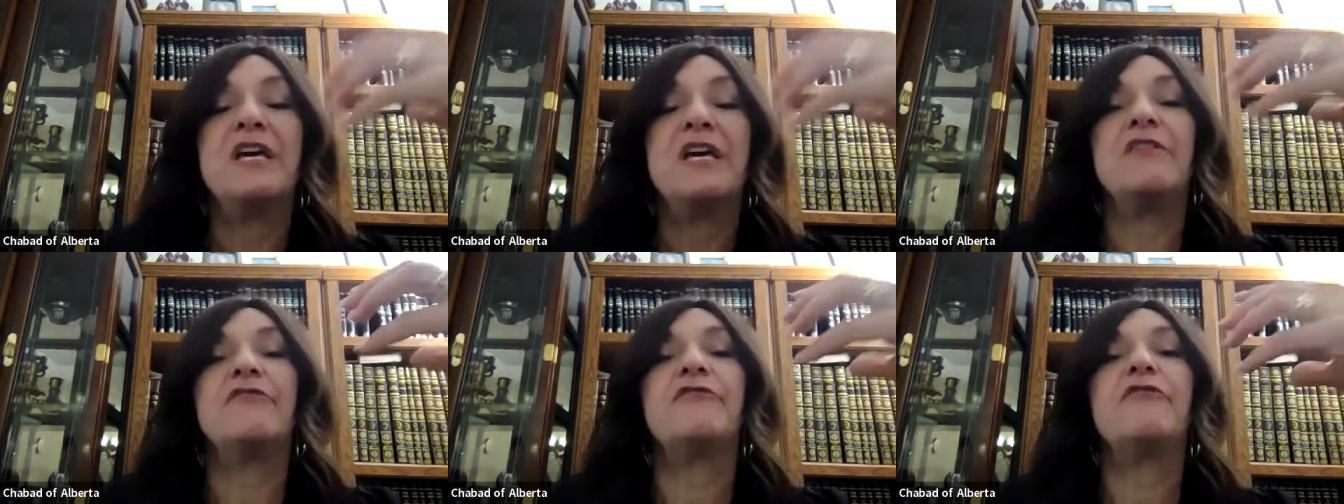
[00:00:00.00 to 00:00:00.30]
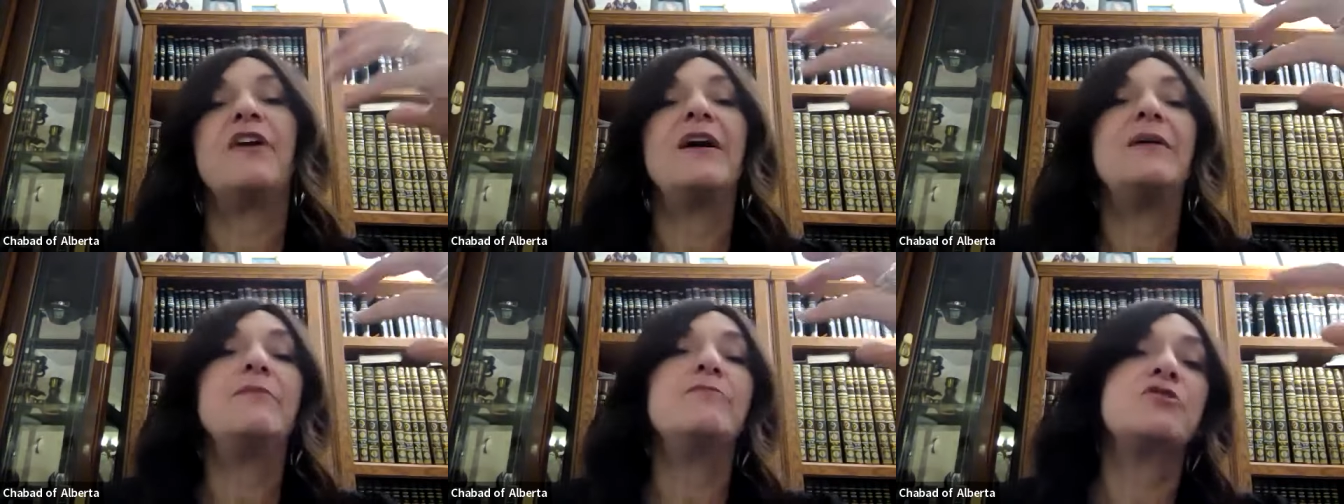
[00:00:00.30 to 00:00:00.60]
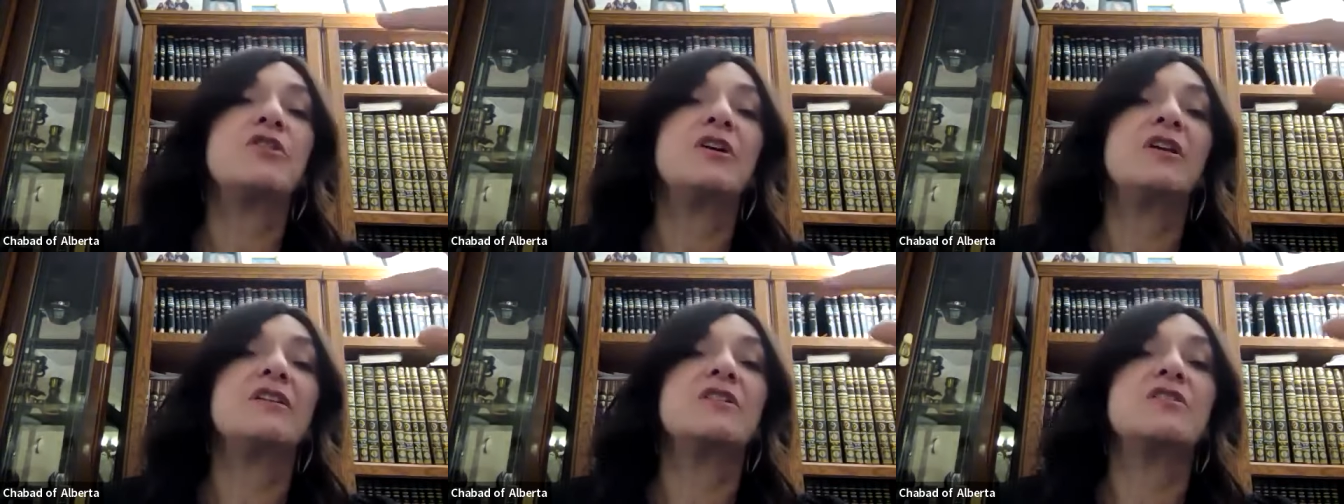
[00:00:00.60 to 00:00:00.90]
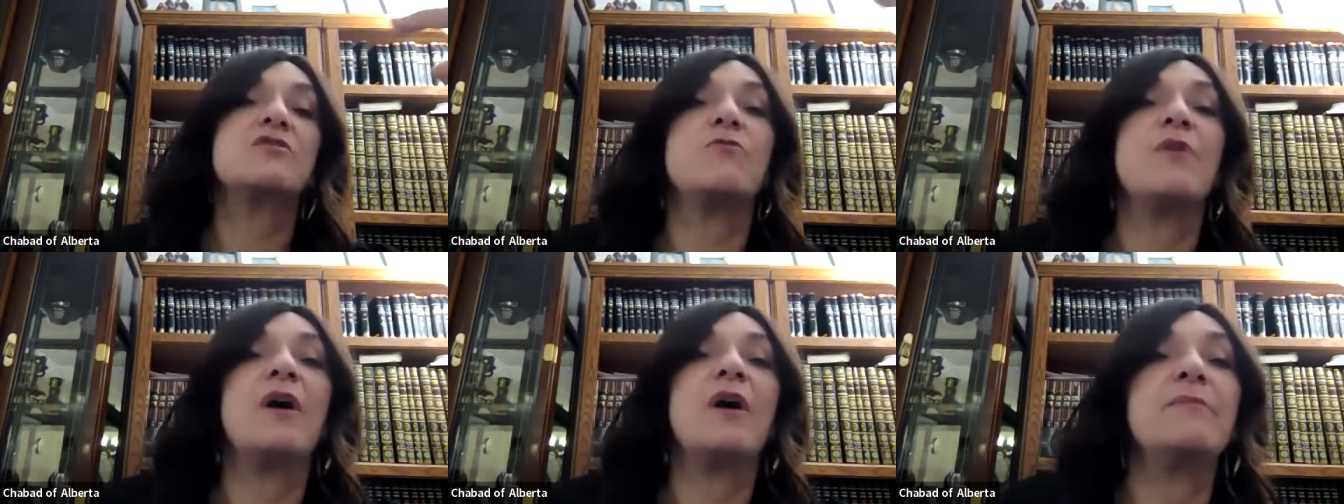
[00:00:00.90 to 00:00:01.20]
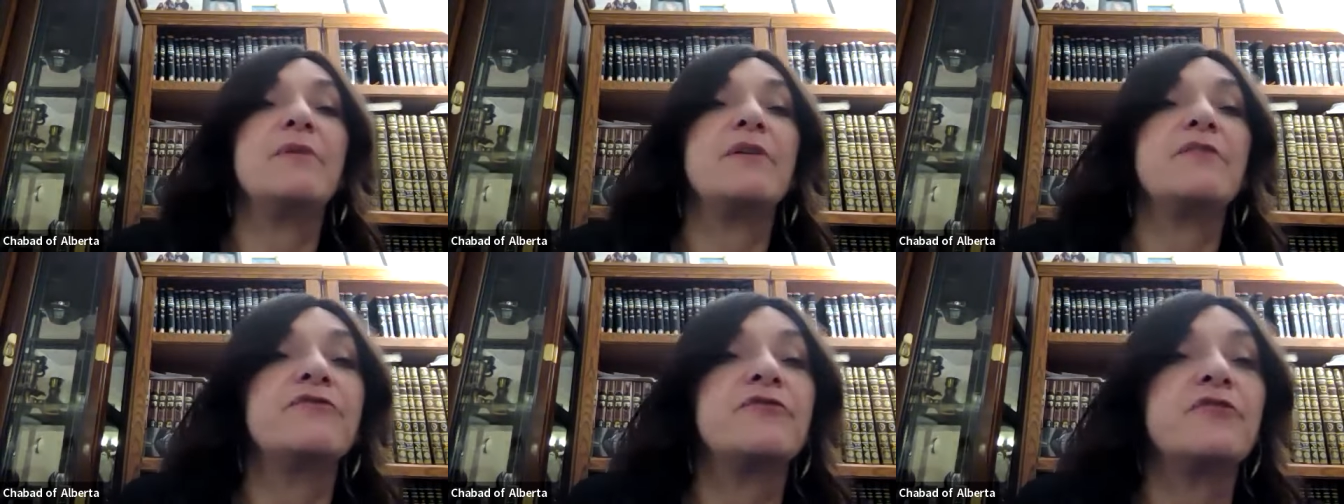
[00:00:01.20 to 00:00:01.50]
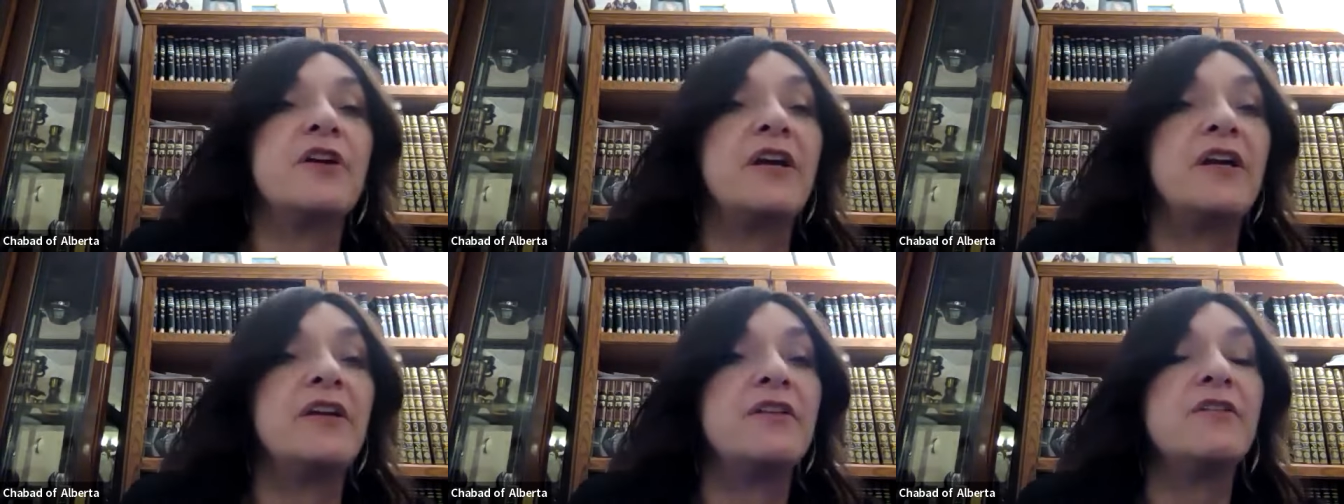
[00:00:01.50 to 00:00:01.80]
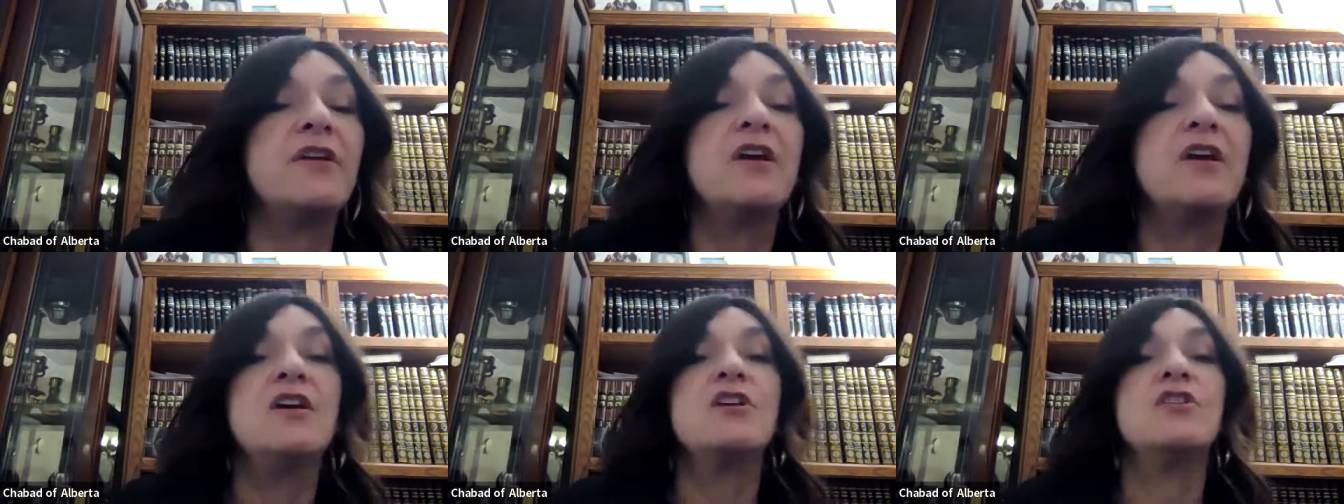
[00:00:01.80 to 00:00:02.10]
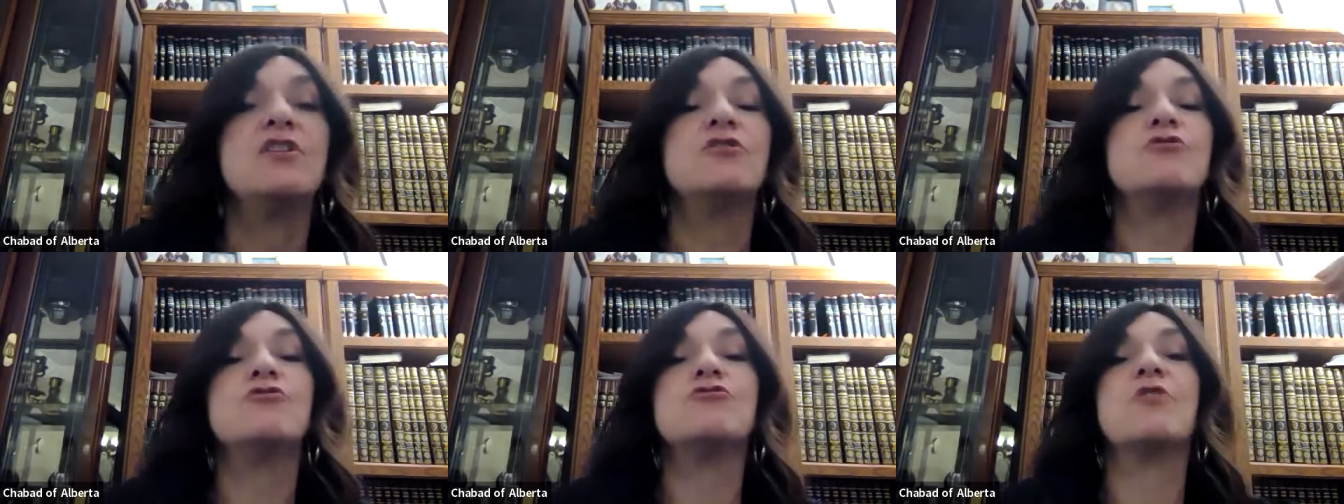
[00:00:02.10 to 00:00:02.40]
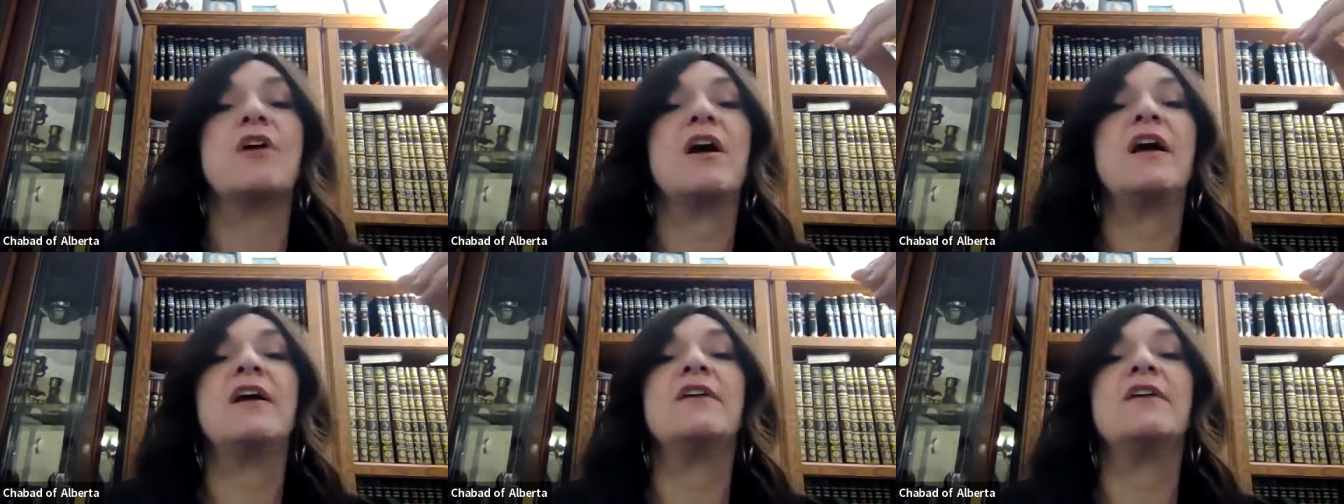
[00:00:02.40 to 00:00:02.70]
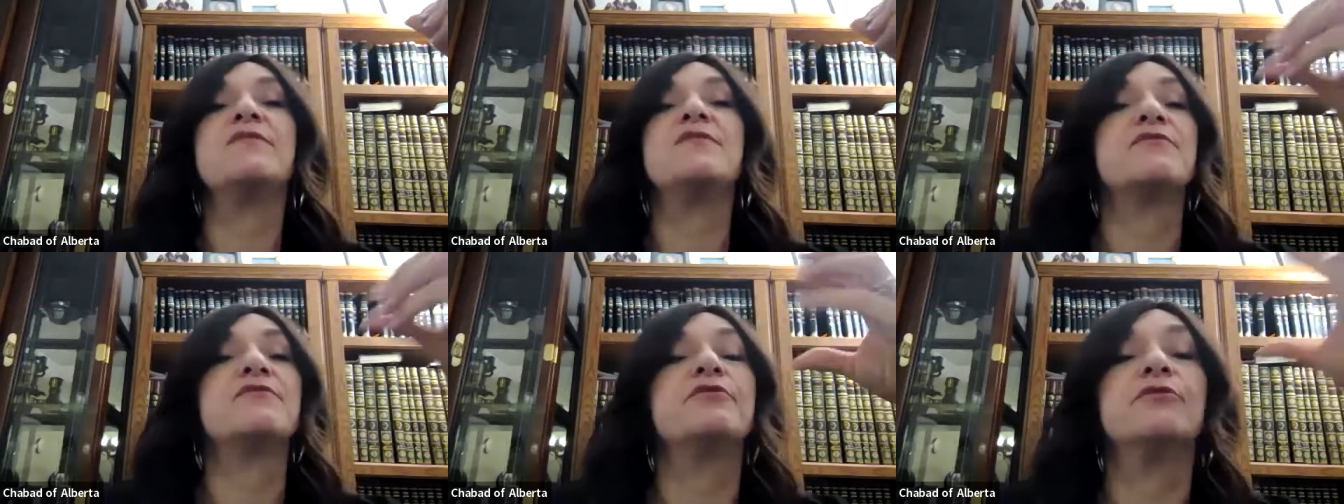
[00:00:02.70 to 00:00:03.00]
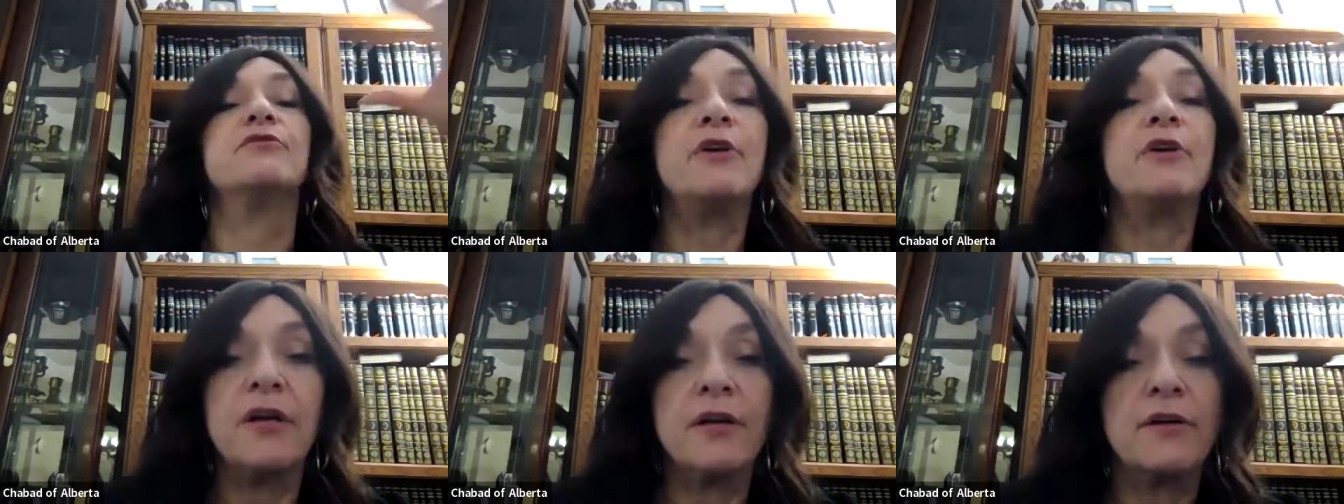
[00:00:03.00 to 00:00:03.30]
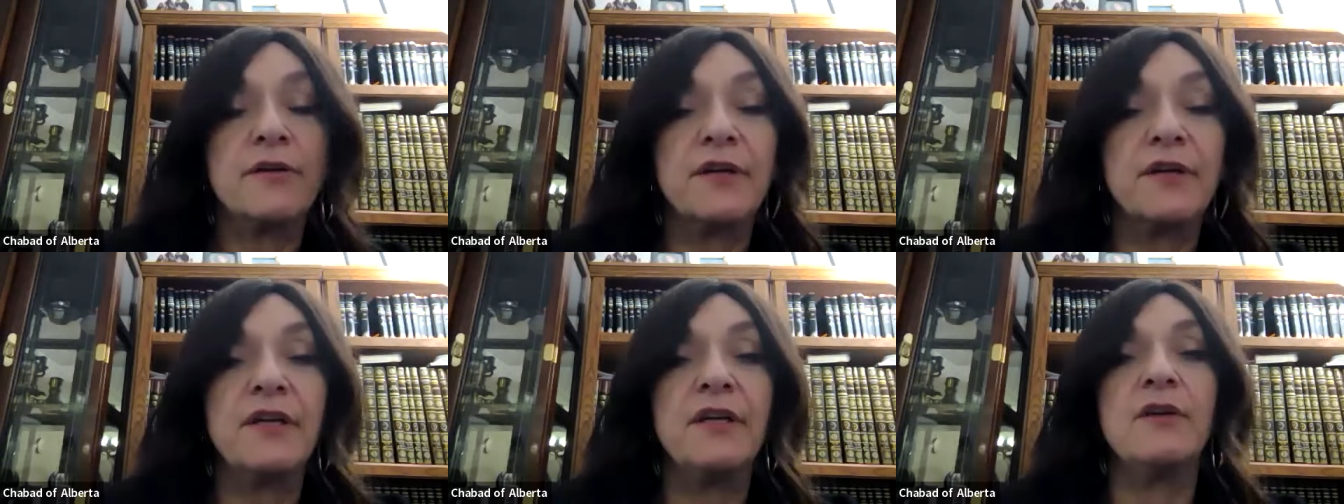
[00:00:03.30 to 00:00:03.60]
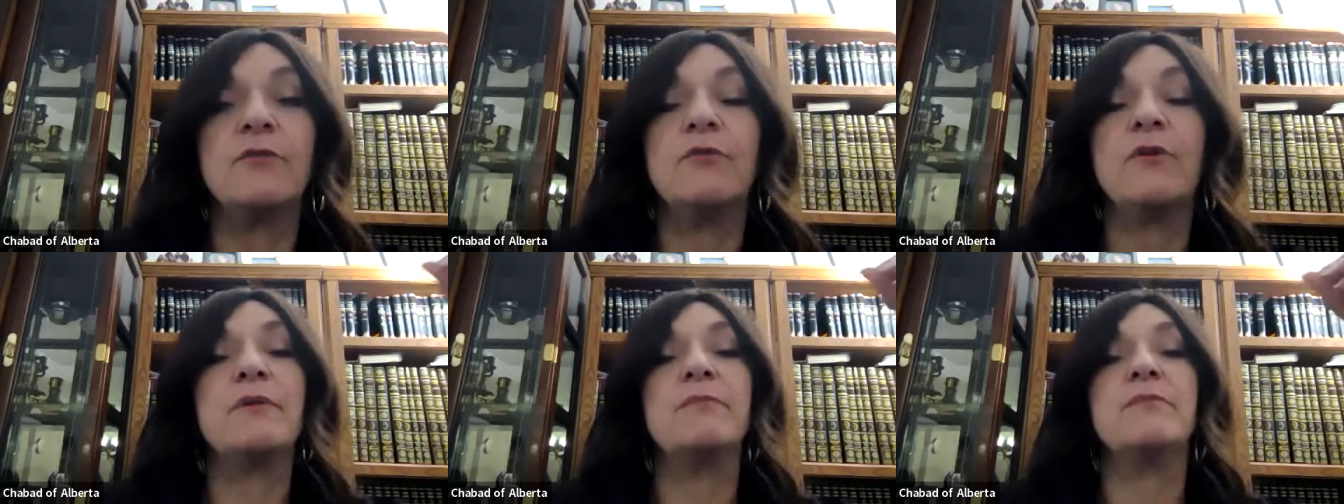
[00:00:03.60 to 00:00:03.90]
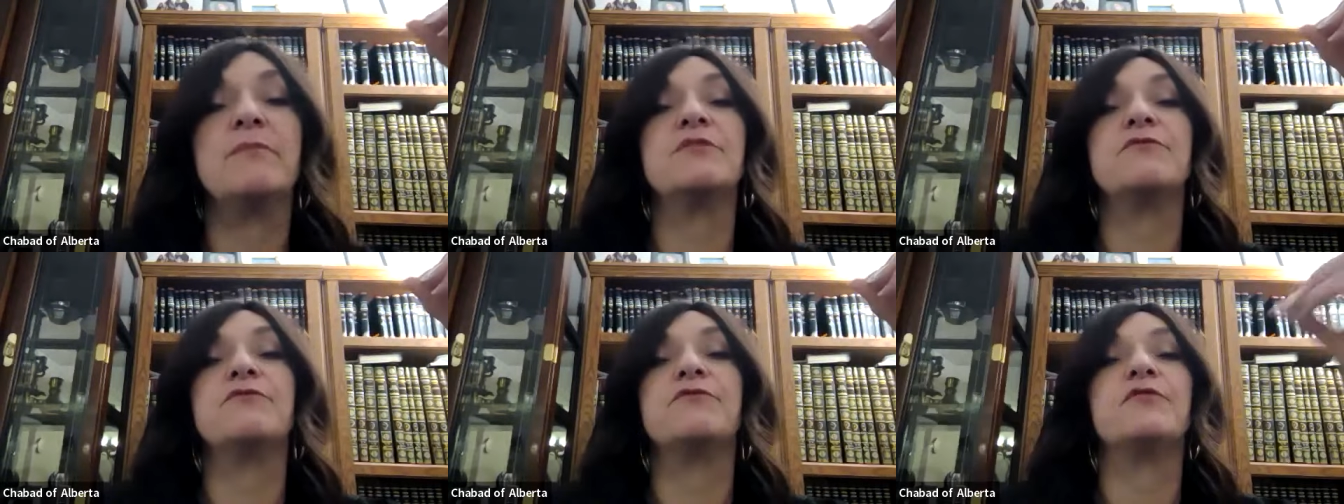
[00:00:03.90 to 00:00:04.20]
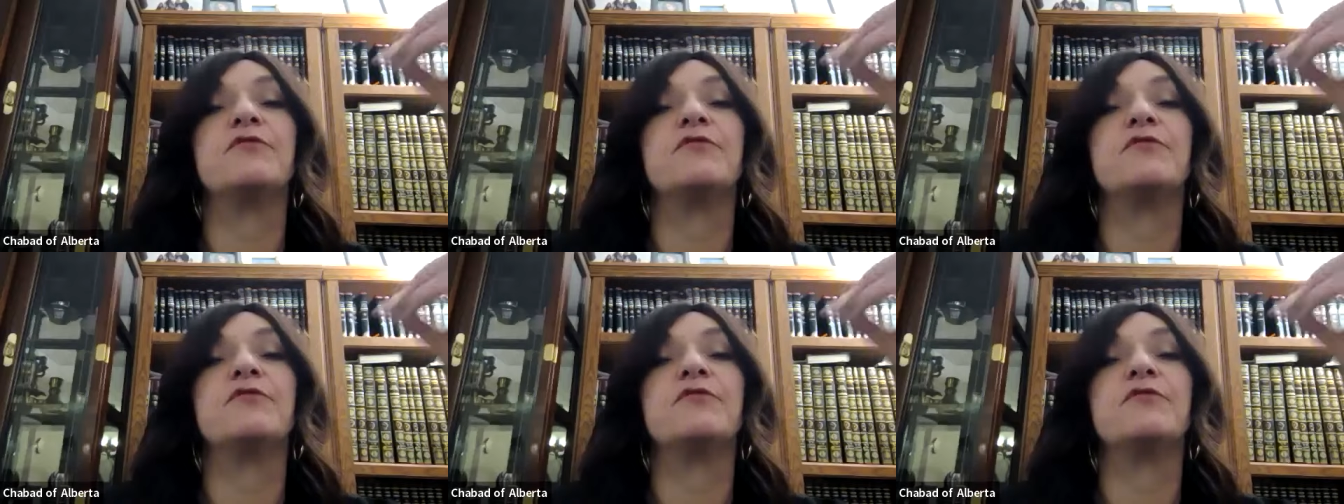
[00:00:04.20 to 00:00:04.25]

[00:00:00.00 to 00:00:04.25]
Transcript: If I'm jealous, why my friend drives a Ferrari, or why my